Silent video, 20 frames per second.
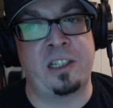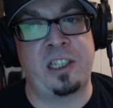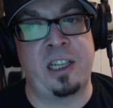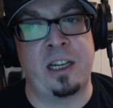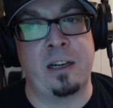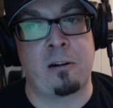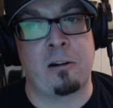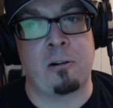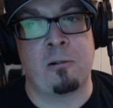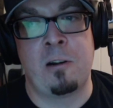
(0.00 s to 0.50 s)

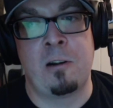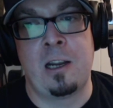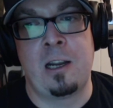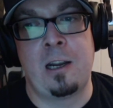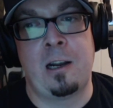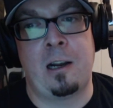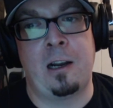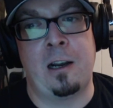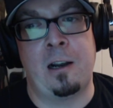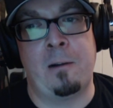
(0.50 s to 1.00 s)
year.
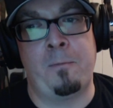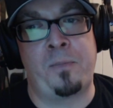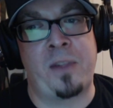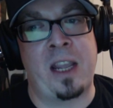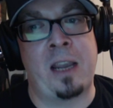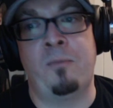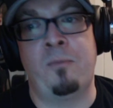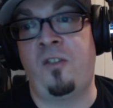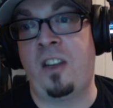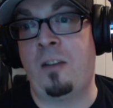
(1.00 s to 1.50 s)

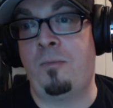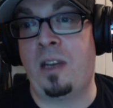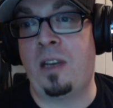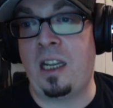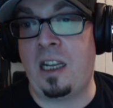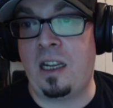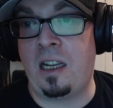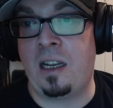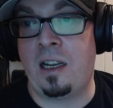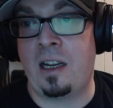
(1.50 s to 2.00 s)

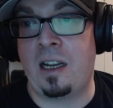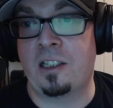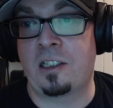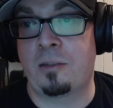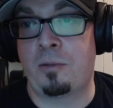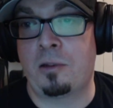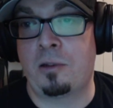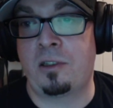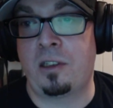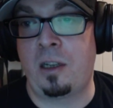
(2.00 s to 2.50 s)
MVP has
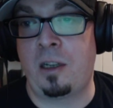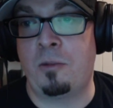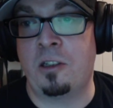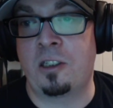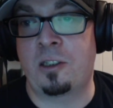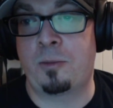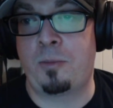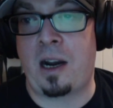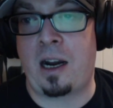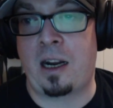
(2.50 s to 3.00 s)
supposedly been
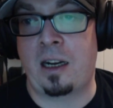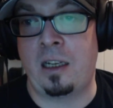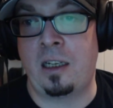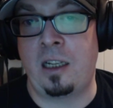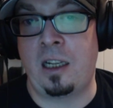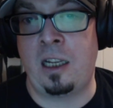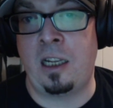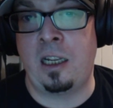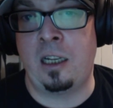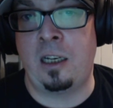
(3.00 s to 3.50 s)

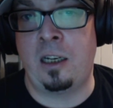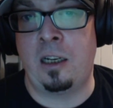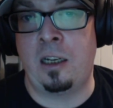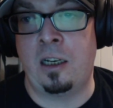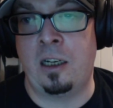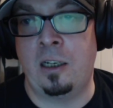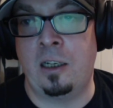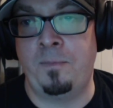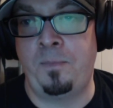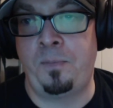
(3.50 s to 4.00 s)
spotted in
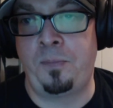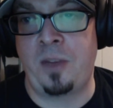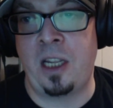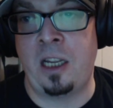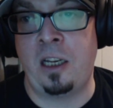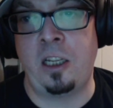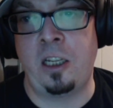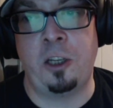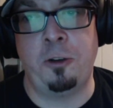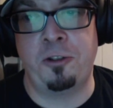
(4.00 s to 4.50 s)

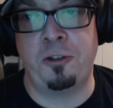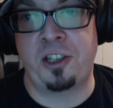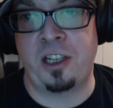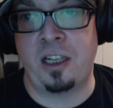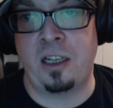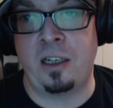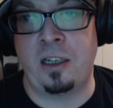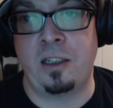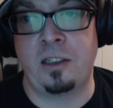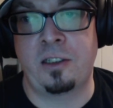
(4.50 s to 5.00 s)

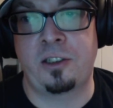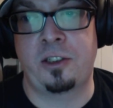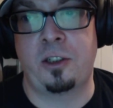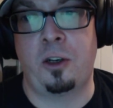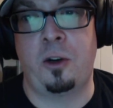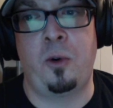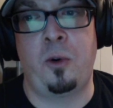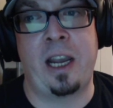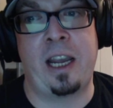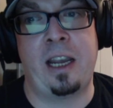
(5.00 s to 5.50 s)
Houston.
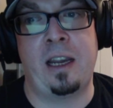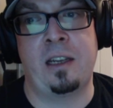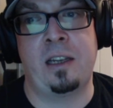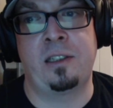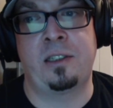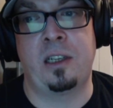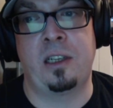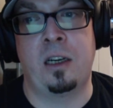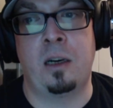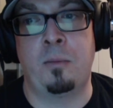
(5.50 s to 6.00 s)
So
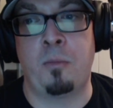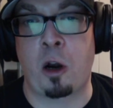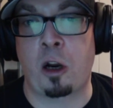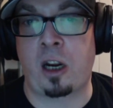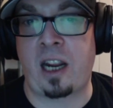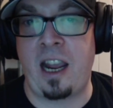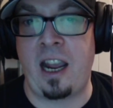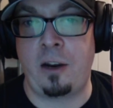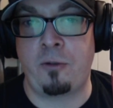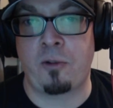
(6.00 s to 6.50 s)
has
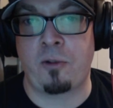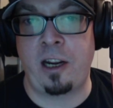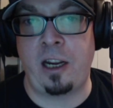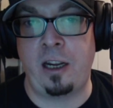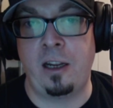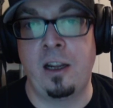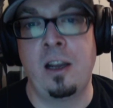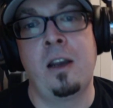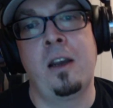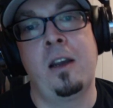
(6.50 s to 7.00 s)
Mark
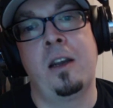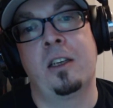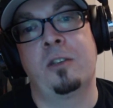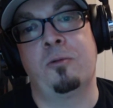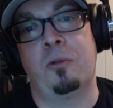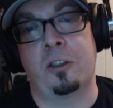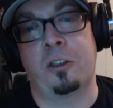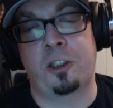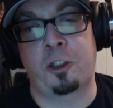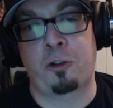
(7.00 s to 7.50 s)
Henry, as
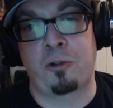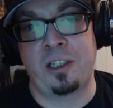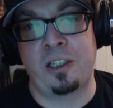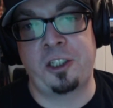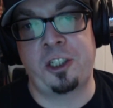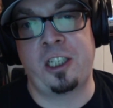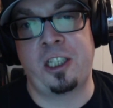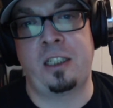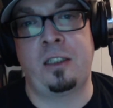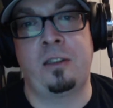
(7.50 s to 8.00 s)
well as
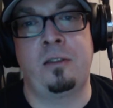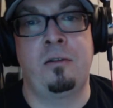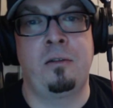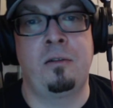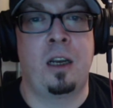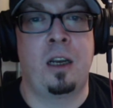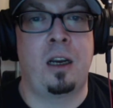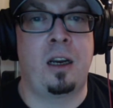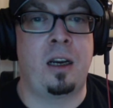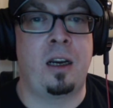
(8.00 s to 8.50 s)
Christian,
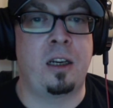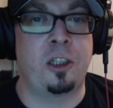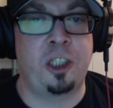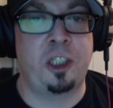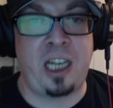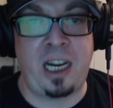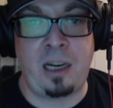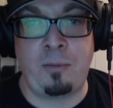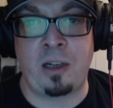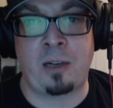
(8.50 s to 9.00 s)

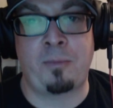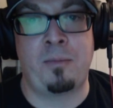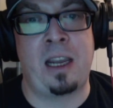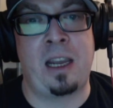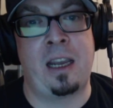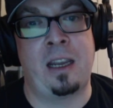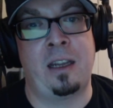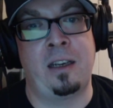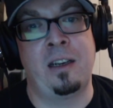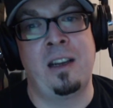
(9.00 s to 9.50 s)
Shane
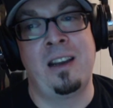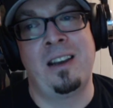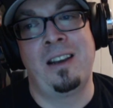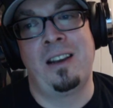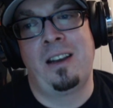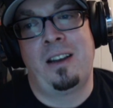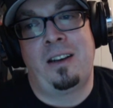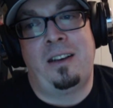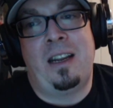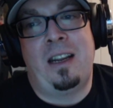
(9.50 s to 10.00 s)
McMahon.
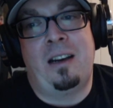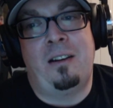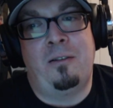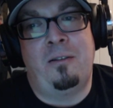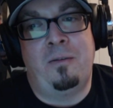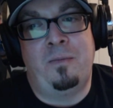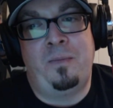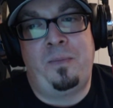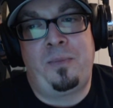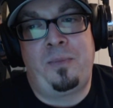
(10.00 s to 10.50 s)

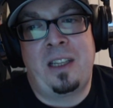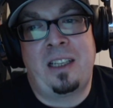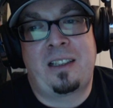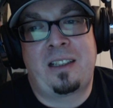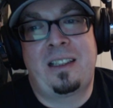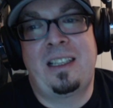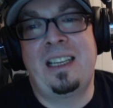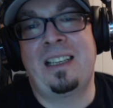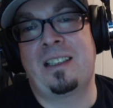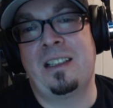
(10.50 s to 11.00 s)
Now,
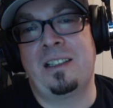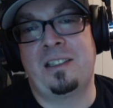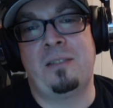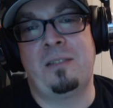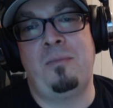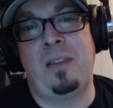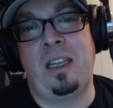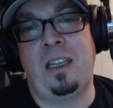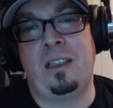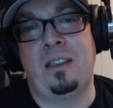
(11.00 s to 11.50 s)
that
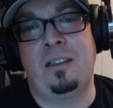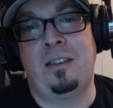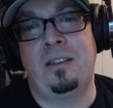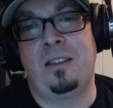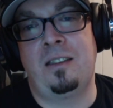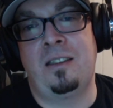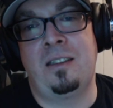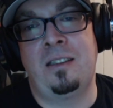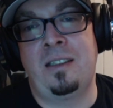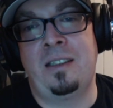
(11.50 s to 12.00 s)
doesn't mean
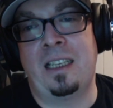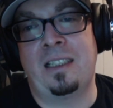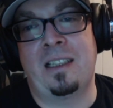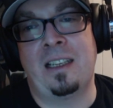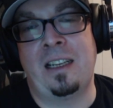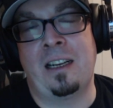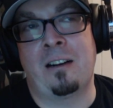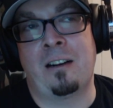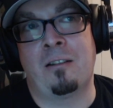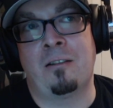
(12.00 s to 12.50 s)
that
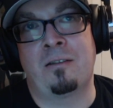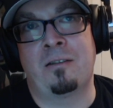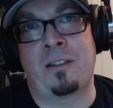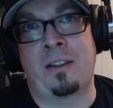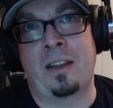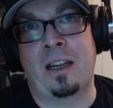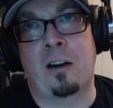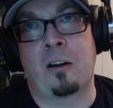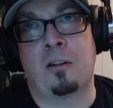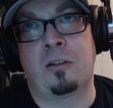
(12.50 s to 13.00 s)
they're
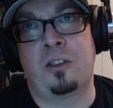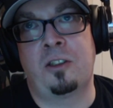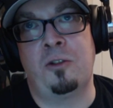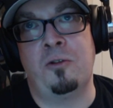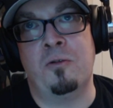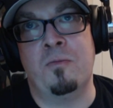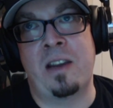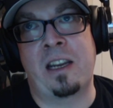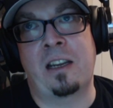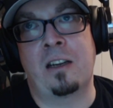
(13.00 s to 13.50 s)
there
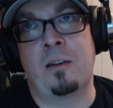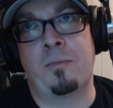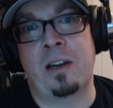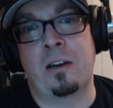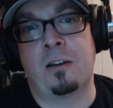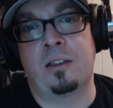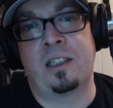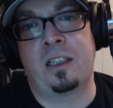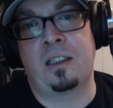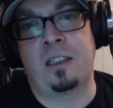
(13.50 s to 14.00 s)
to make an
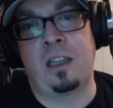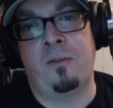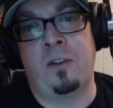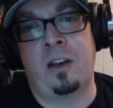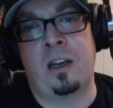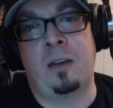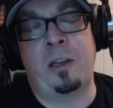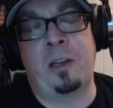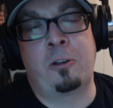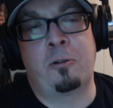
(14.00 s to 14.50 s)
appearance at the
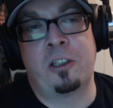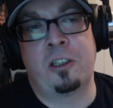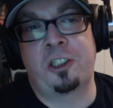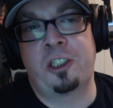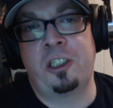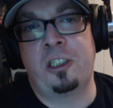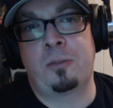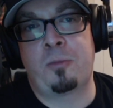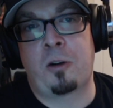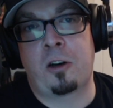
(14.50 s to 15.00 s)
event. I mean,
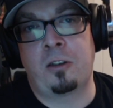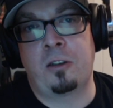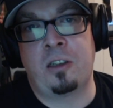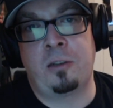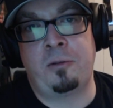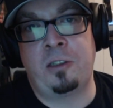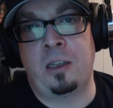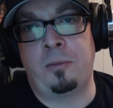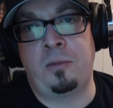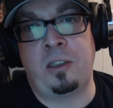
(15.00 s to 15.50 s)
Christian is part of
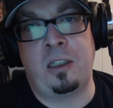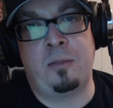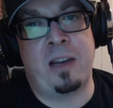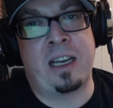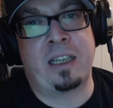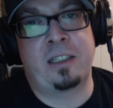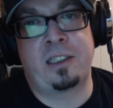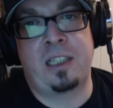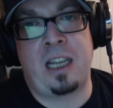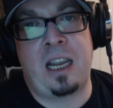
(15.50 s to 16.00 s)
WWE
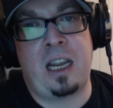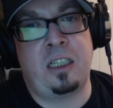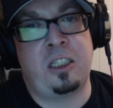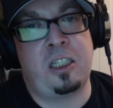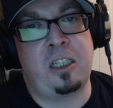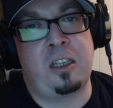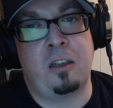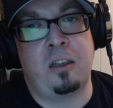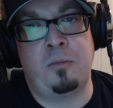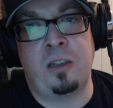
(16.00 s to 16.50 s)
Backstage.
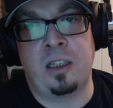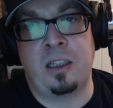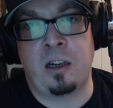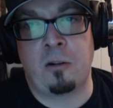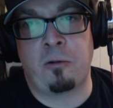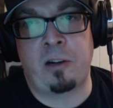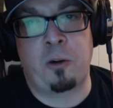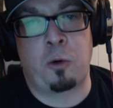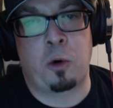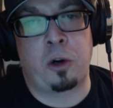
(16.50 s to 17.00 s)
He could be
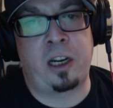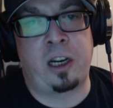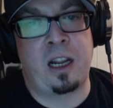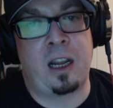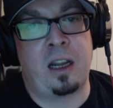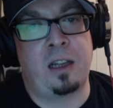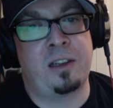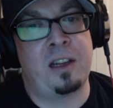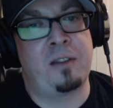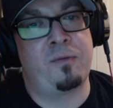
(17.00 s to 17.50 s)
there recording
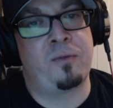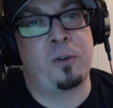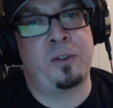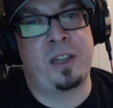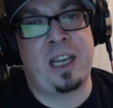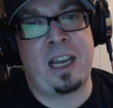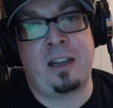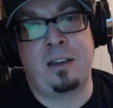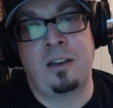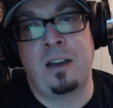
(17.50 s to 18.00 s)
content for
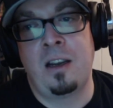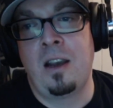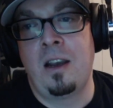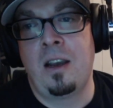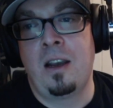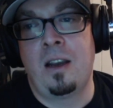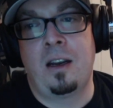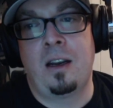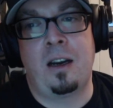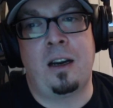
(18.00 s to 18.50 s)
that.
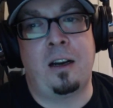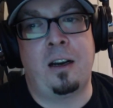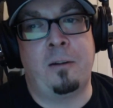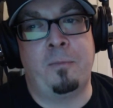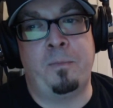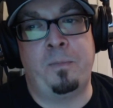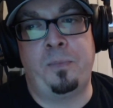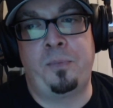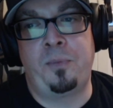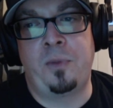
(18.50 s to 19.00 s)

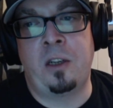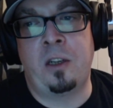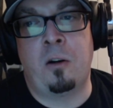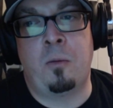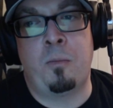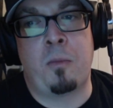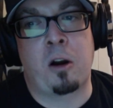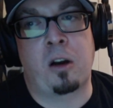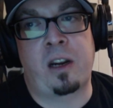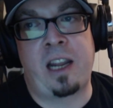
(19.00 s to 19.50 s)

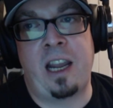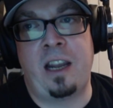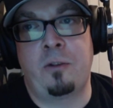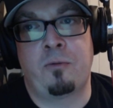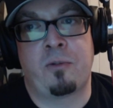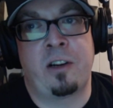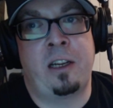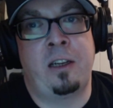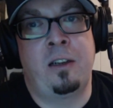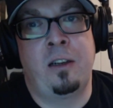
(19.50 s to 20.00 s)
Mark
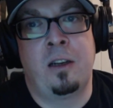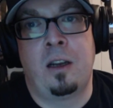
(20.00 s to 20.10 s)
Henry,